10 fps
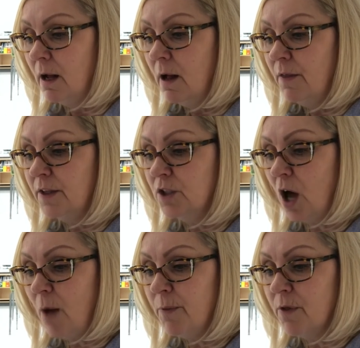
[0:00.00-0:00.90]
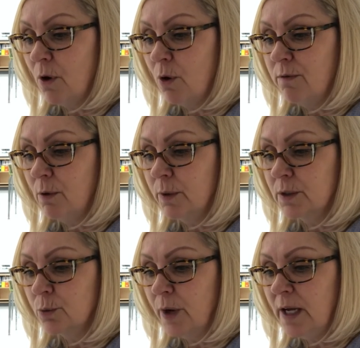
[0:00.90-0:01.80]
The top of the oval
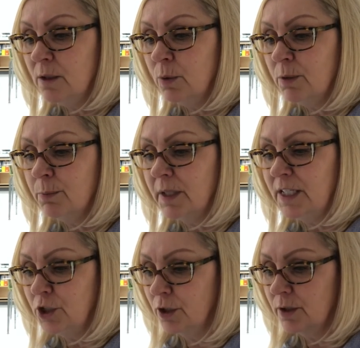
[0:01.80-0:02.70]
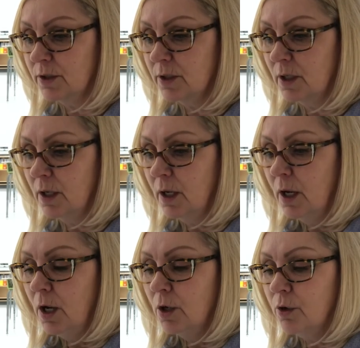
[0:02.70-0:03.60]
was ringed with bleachers.
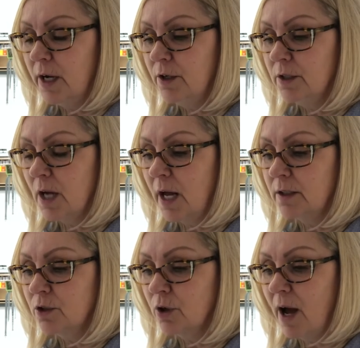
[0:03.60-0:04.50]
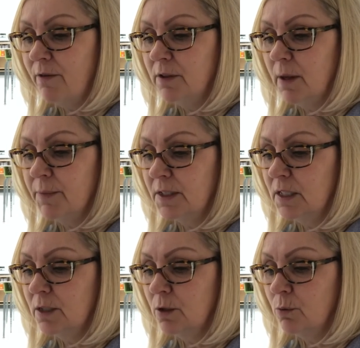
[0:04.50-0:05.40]
Gregor's eyes traveled up the
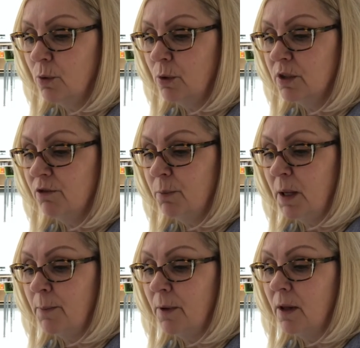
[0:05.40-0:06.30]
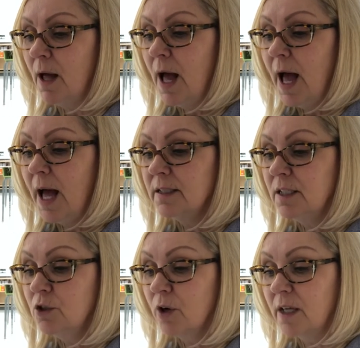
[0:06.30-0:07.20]
distant rows of people as he
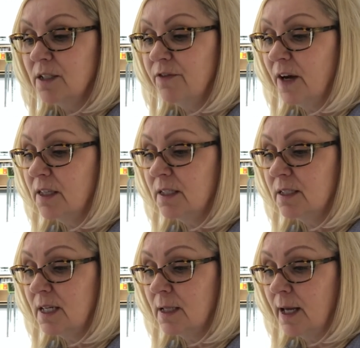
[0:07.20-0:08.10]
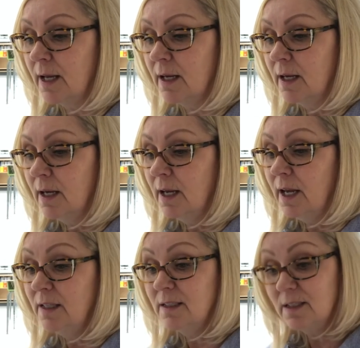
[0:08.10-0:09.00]
tried to find the ceiling.
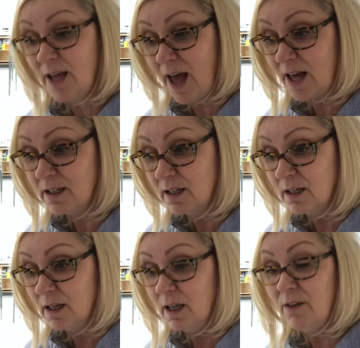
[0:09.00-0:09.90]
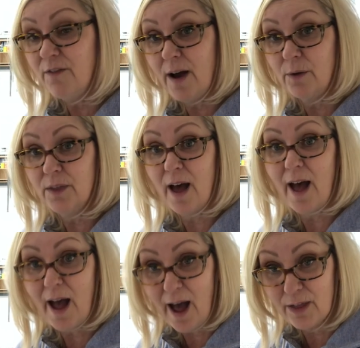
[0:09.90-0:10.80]
Instead, he found the
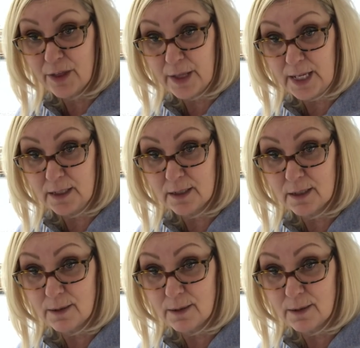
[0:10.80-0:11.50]
athletes.